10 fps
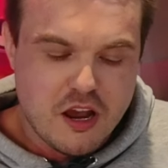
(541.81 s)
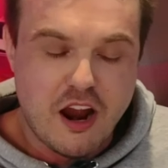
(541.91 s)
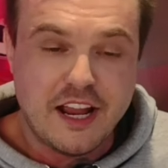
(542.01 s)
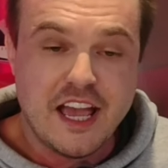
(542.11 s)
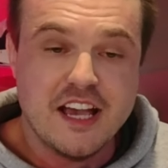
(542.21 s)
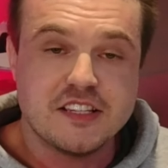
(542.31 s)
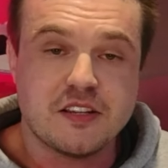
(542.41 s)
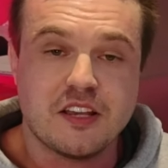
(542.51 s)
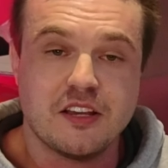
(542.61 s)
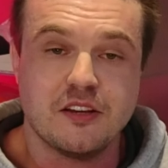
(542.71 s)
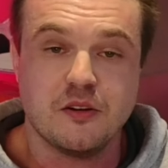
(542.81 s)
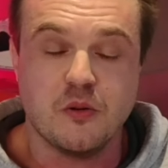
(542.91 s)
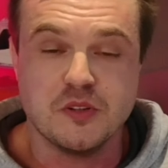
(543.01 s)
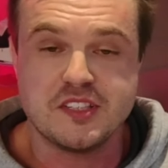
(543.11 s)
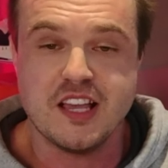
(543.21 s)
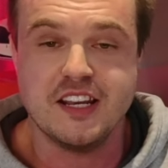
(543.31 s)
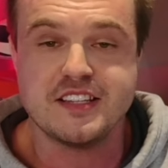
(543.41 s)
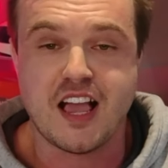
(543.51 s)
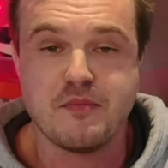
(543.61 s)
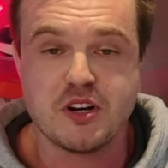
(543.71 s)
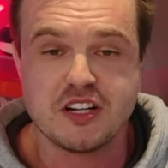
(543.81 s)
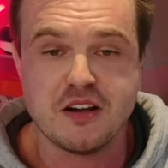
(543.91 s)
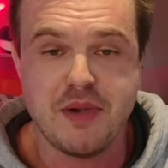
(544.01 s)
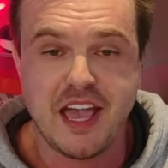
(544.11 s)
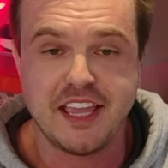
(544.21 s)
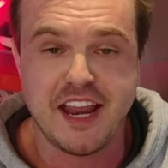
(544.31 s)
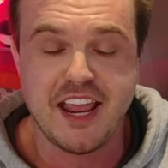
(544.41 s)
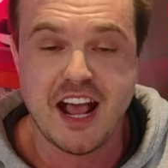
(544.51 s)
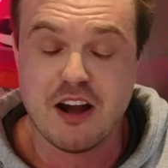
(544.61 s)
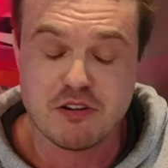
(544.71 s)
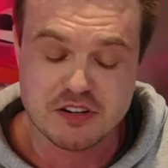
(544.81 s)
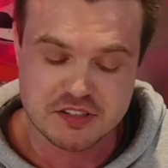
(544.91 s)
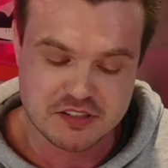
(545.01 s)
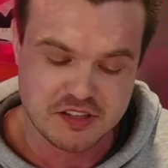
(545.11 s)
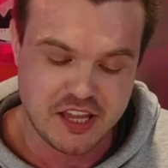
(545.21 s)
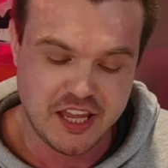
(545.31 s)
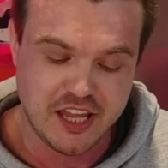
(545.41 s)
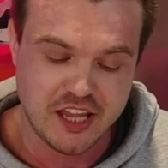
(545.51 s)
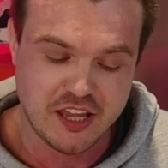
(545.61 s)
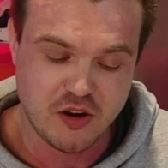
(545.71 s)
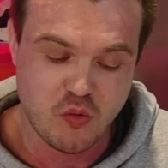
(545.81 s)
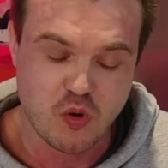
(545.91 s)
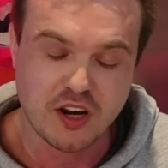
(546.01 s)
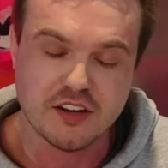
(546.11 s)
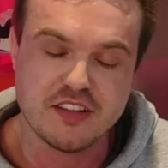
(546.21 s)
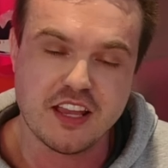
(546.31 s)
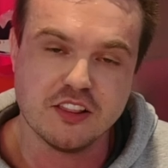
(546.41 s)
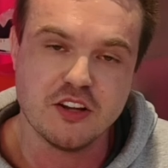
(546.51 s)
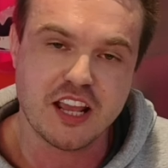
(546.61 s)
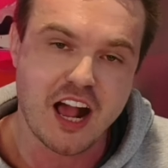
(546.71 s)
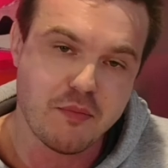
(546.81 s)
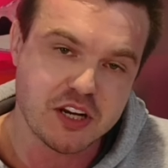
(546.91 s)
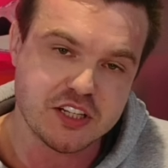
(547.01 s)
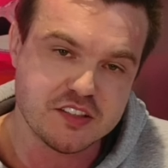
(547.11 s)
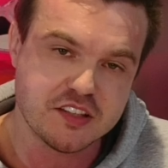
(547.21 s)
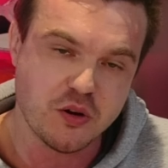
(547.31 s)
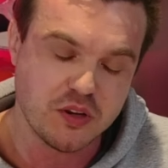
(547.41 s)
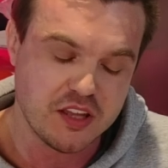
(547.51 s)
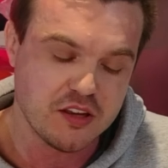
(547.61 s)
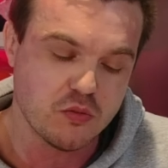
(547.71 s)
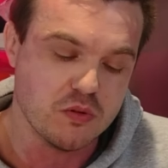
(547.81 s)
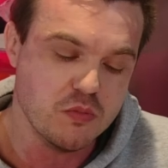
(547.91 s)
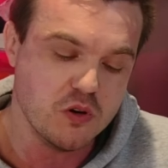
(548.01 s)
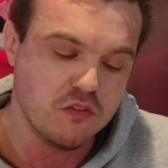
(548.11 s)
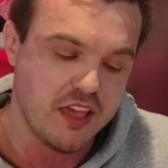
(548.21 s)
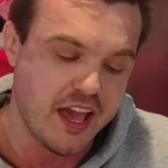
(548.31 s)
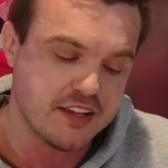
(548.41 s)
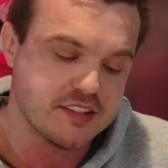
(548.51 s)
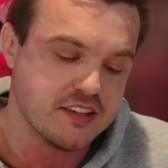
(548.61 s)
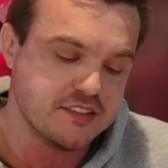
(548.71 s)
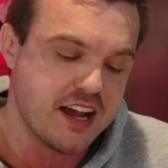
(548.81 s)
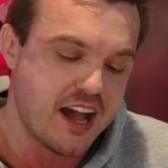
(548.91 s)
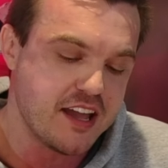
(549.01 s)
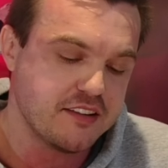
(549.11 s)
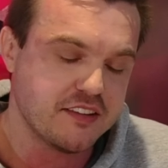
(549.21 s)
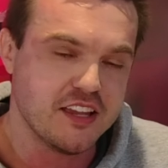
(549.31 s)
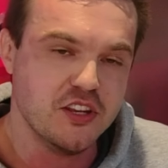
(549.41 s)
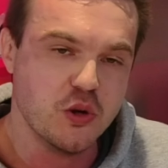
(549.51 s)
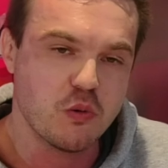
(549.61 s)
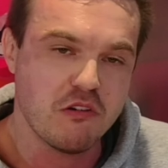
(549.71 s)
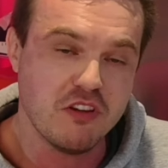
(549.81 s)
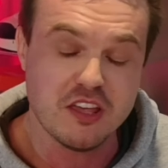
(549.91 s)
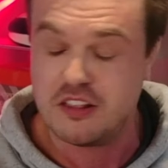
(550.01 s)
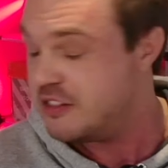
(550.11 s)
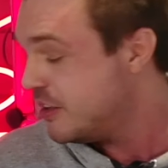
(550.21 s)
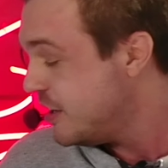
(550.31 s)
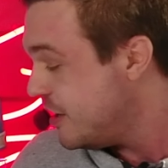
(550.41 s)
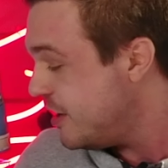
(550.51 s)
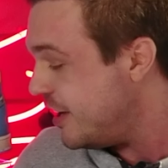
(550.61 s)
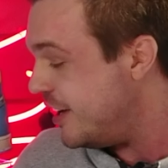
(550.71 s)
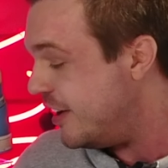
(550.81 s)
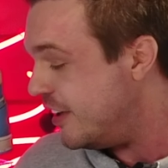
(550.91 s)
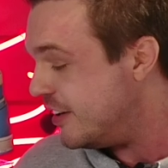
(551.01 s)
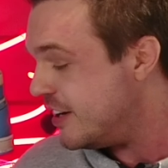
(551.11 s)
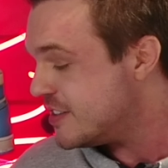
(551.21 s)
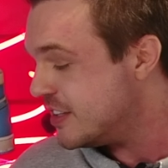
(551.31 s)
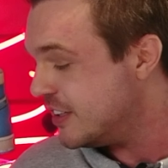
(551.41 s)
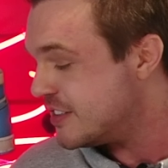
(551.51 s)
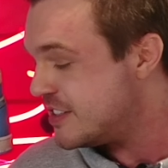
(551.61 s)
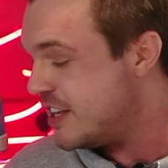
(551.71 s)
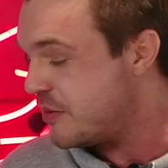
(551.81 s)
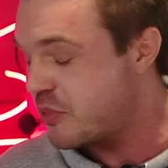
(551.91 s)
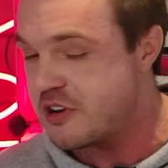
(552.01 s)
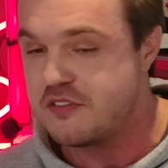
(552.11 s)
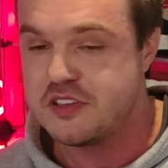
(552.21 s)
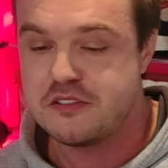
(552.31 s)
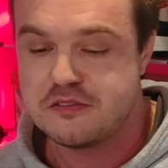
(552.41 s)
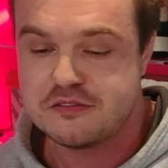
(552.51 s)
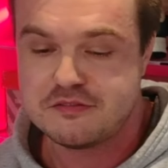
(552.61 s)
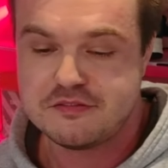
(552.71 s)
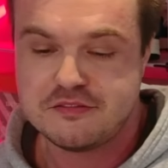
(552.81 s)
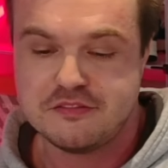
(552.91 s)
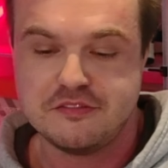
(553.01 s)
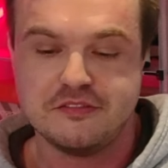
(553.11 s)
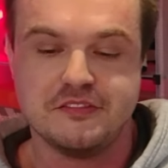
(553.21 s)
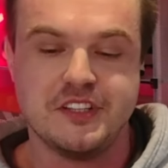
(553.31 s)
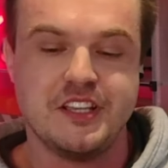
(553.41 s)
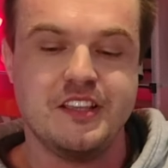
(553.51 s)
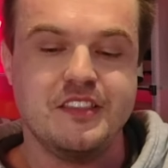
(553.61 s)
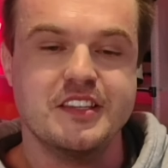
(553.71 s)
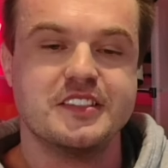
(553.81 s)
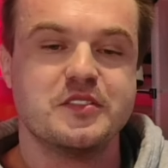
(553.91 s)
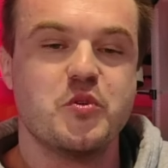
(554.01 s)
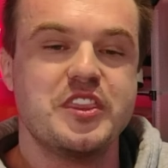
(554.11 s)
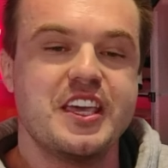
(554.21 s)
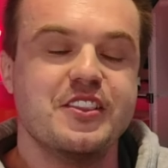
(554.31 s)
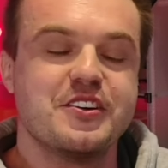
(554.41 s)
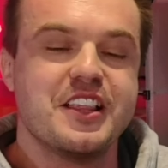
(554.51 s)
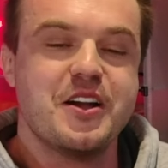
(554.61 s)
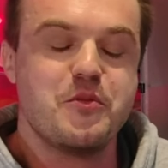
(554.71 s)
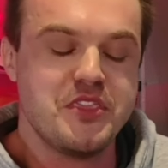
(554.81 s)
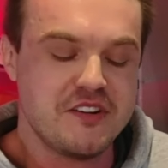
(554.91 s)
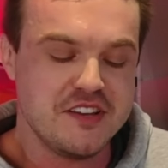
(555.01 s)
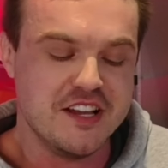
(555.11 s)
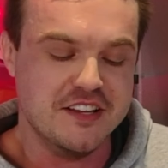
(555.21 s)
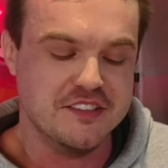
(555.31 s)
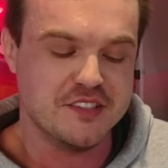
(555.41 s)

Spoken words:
All right, guys, we'll set a timer, come back in 8 hours, and we're gonna take a look at how much it's soaked in, remove the excess dye, and do a reveal. And here's a little sneak preview. This is what they look like when they're done.